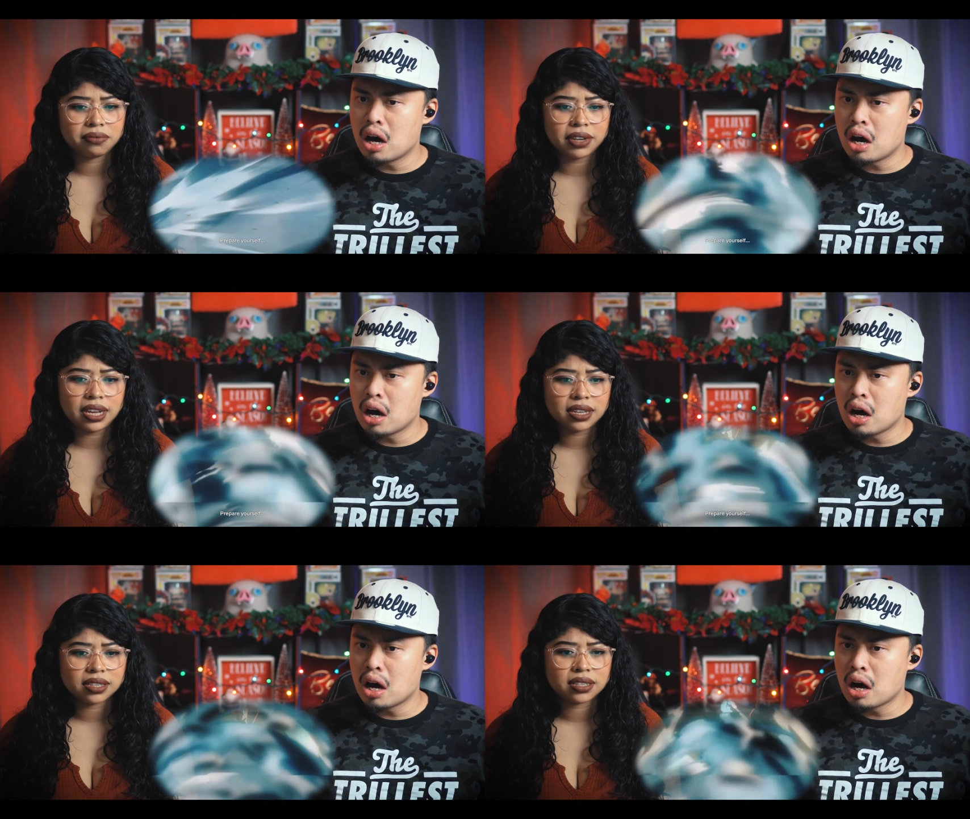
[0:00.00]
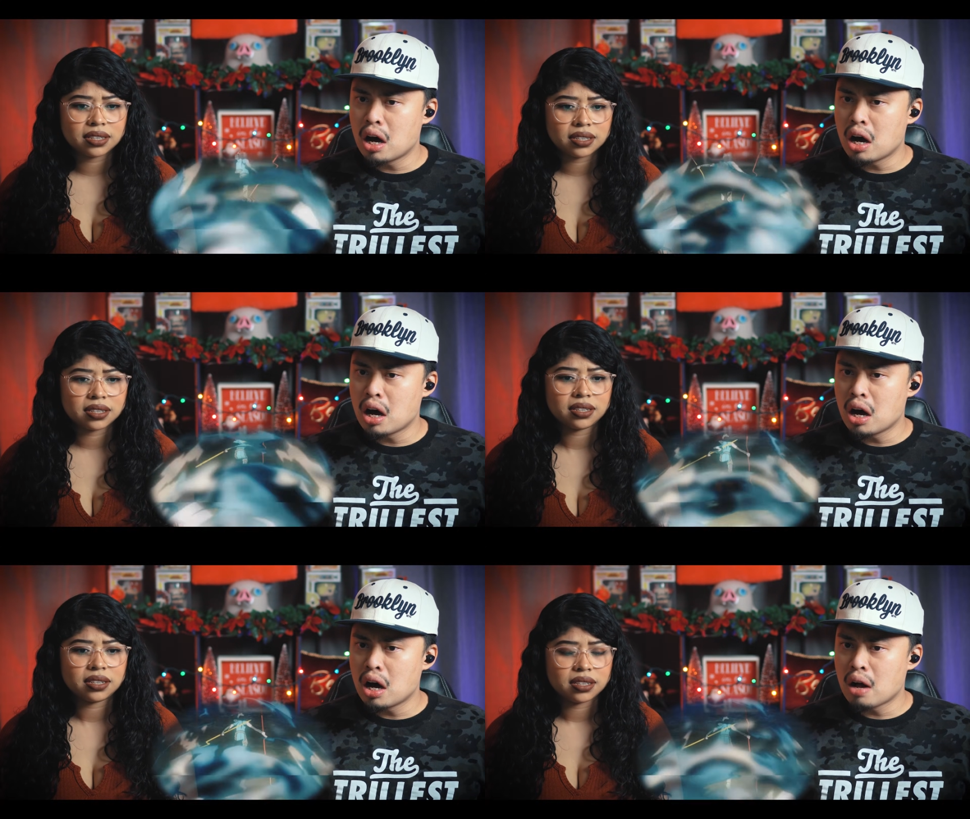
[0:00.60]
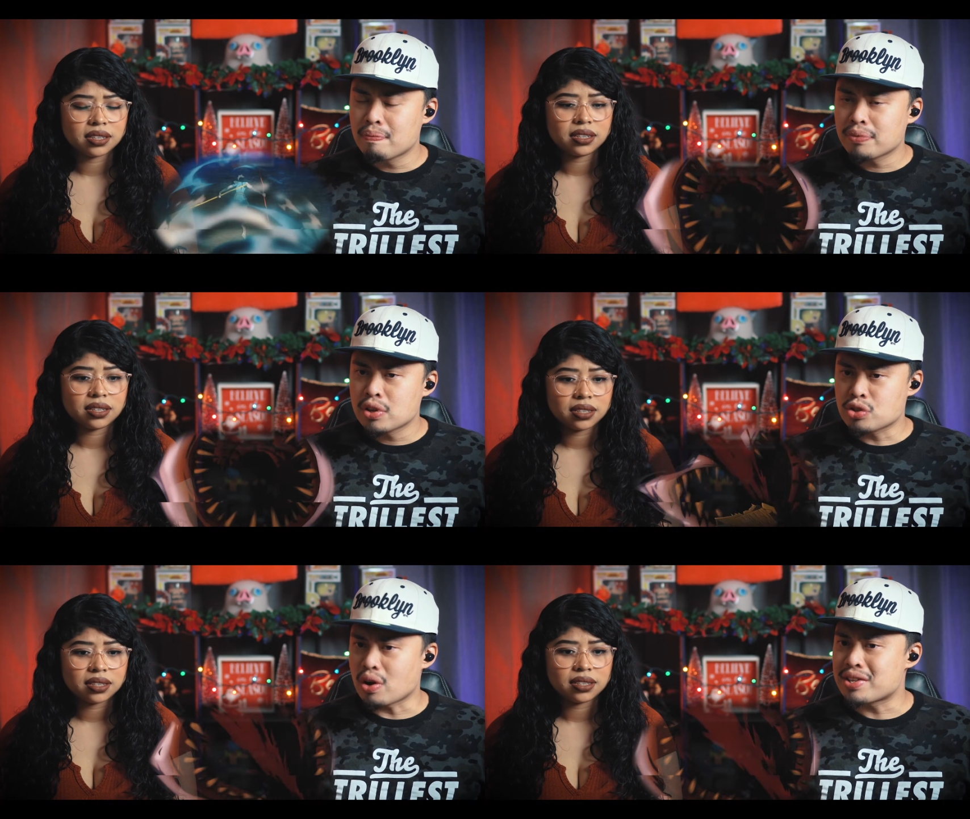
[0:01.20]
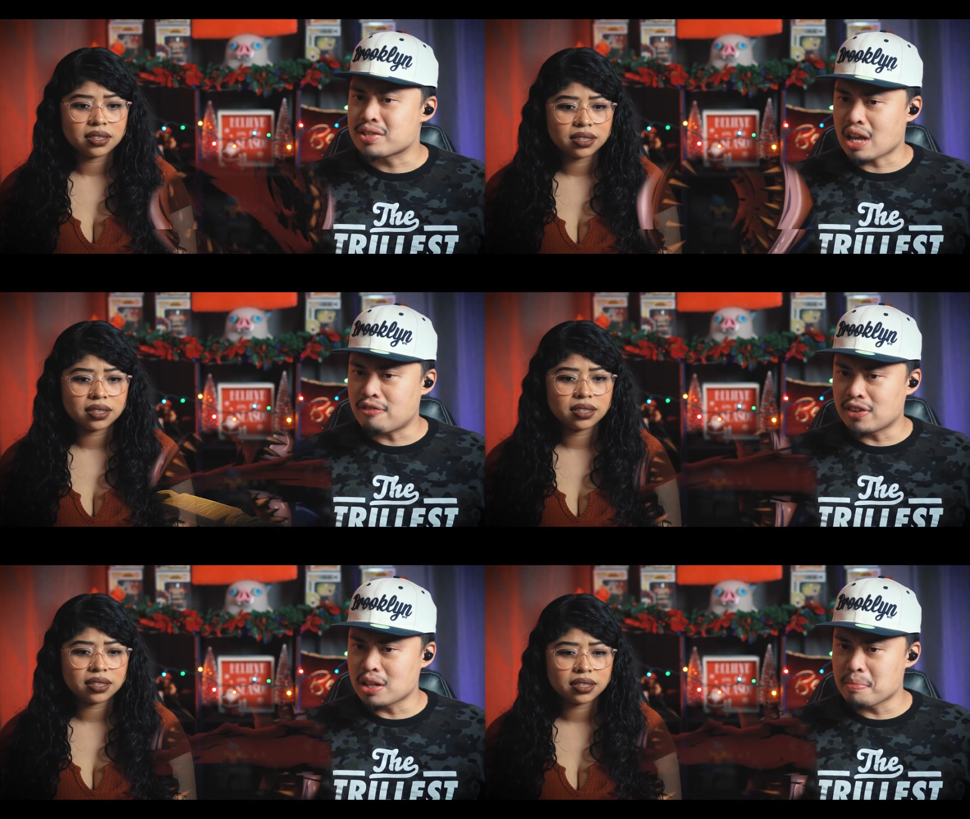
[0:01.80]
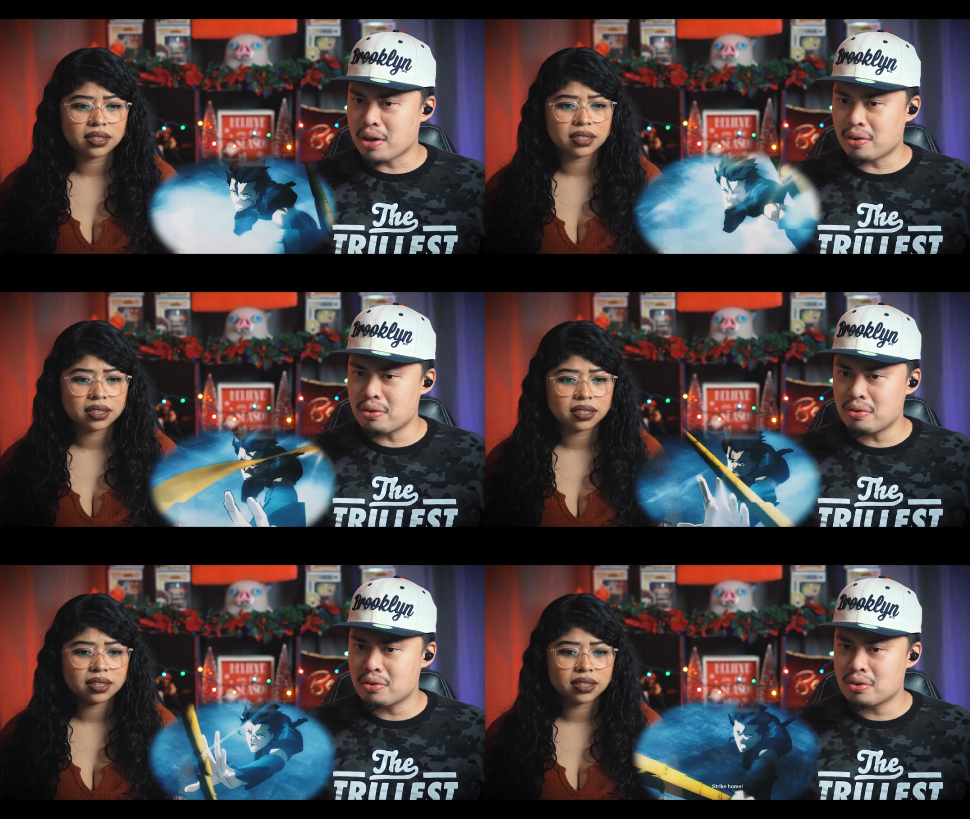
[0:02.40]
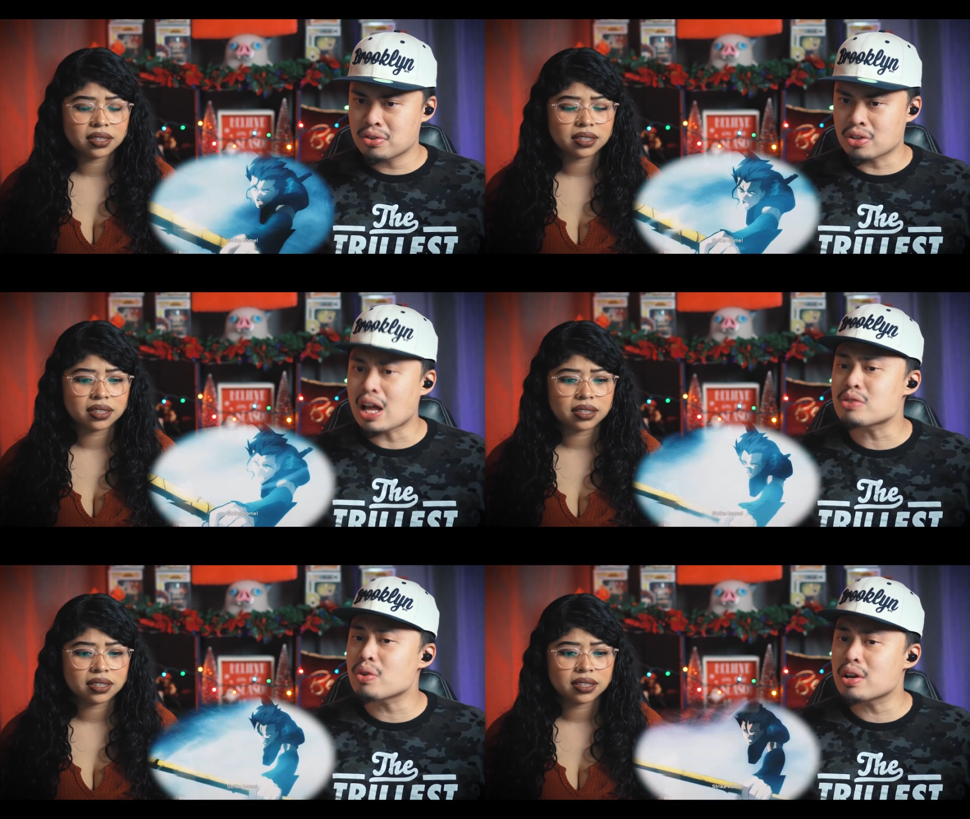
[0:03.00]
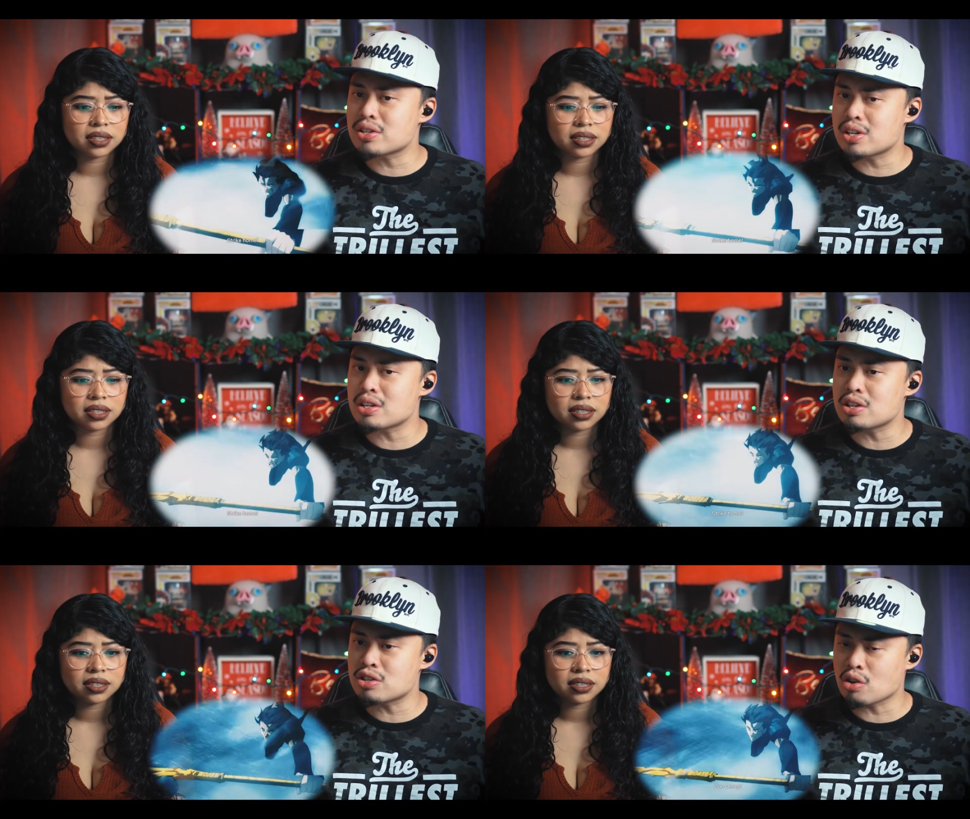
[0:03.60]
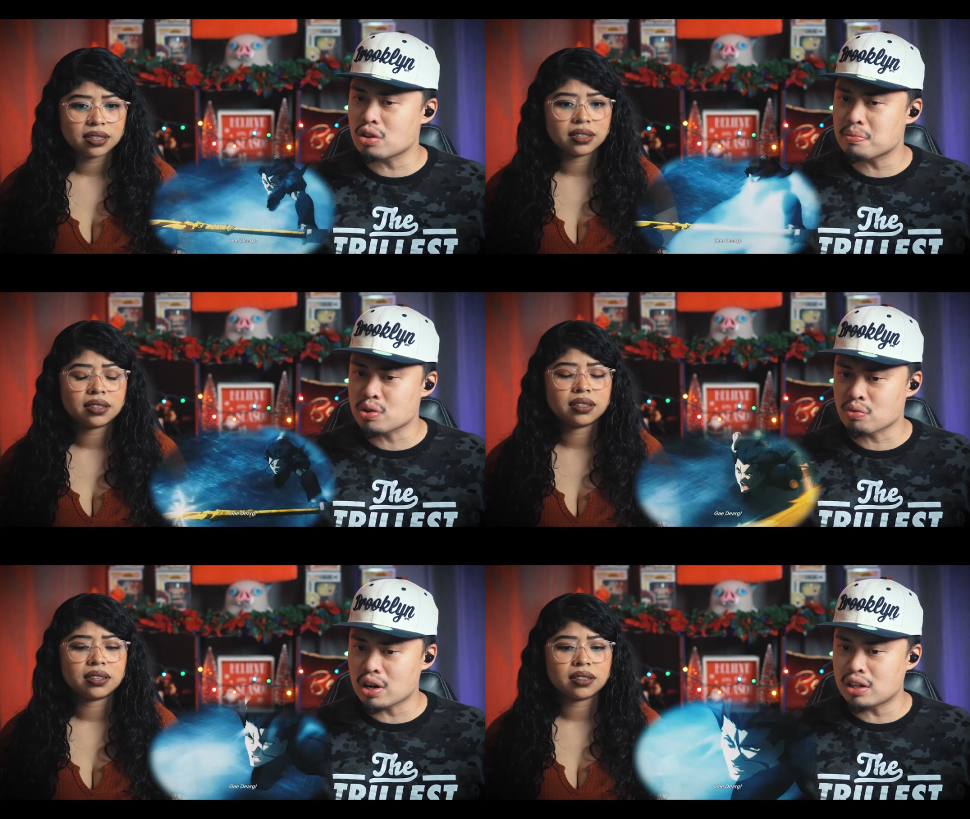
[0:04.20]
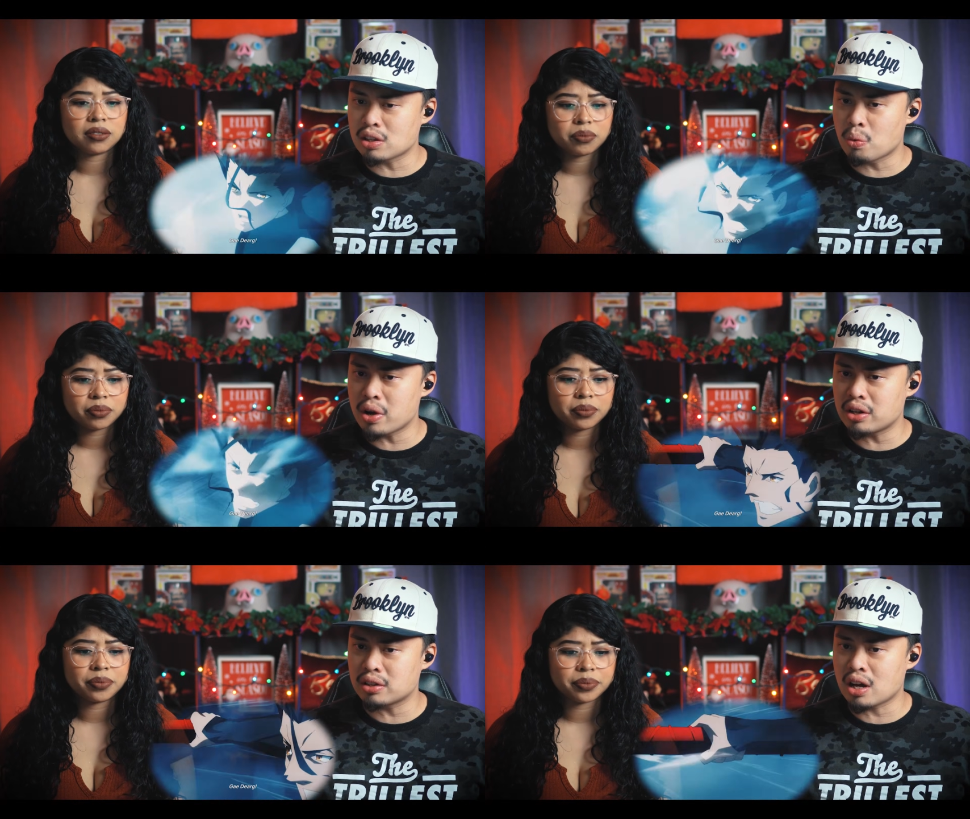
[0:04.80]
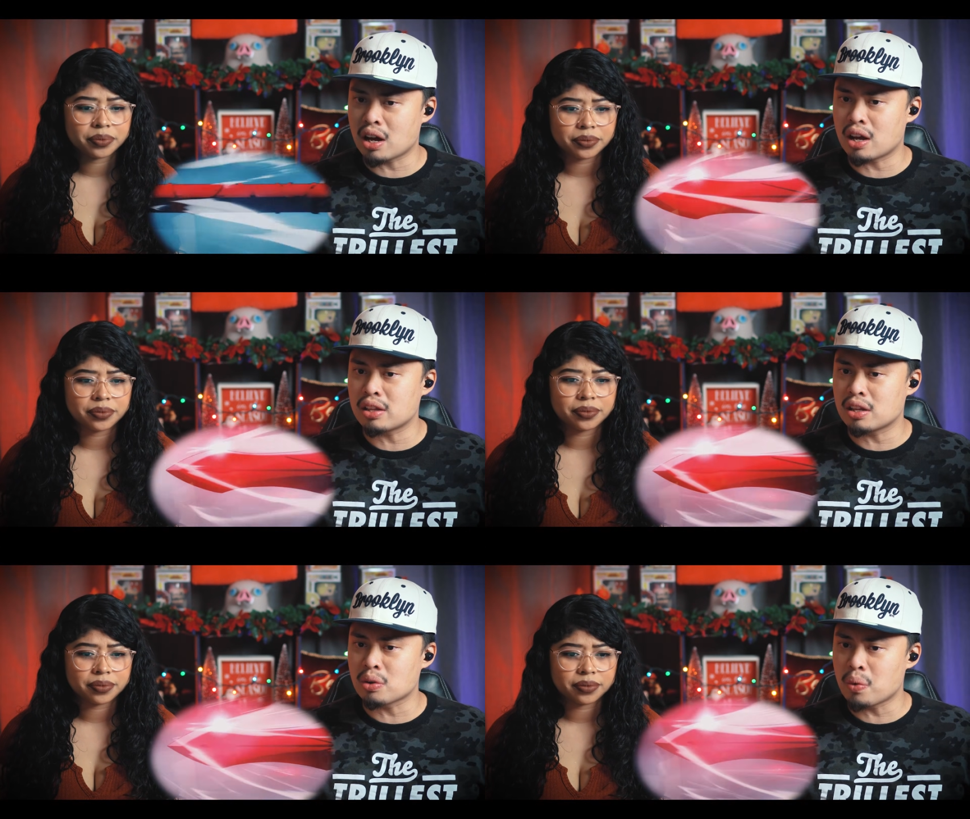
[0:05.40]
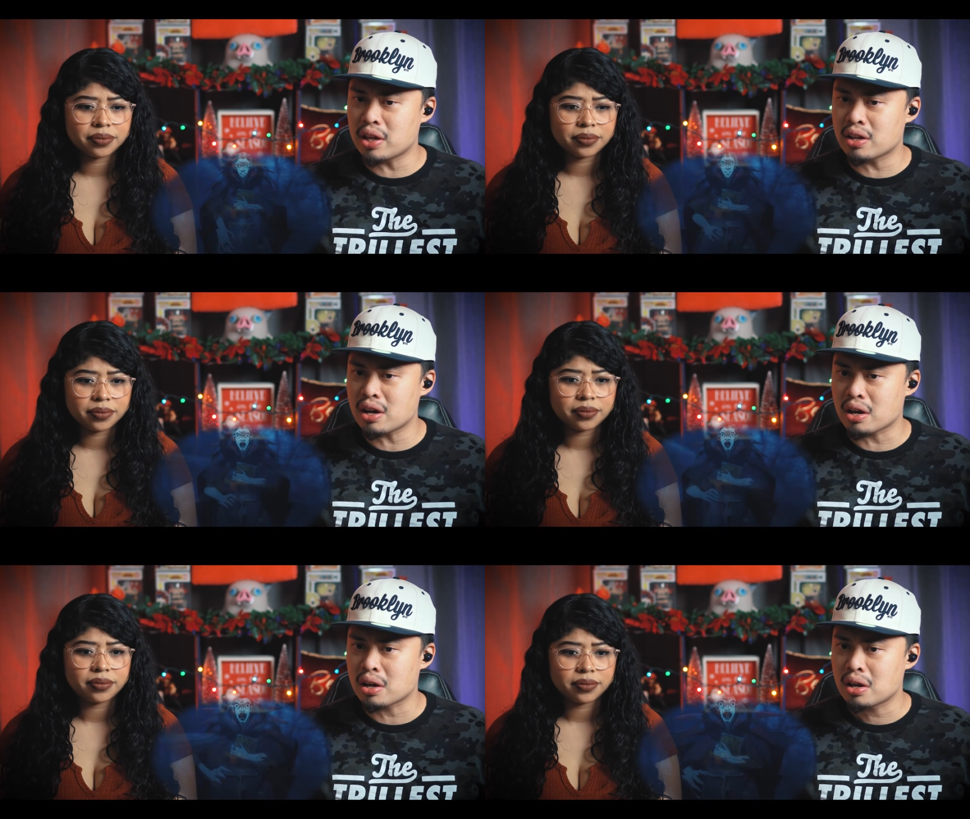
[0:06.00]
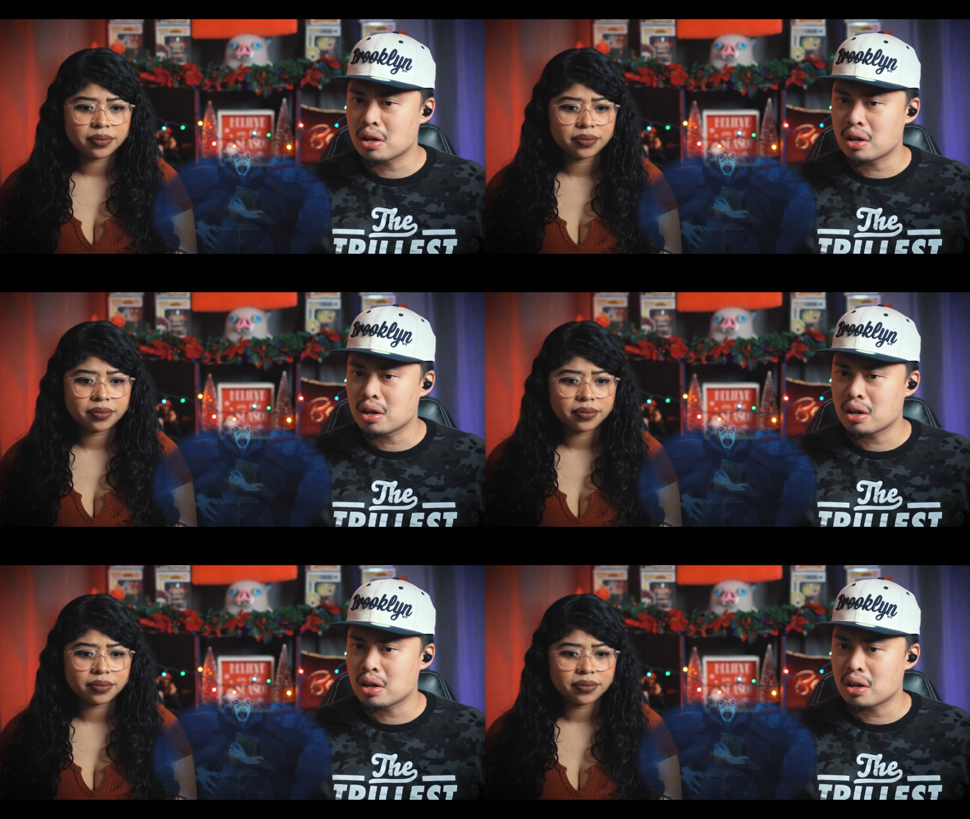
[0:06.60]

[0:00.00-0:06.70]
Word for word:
Speaker 1: Fast.
Speaker 2: So it's safe in the middle? So that's why she she told him to run in the wheel uh in, in the wind, huh?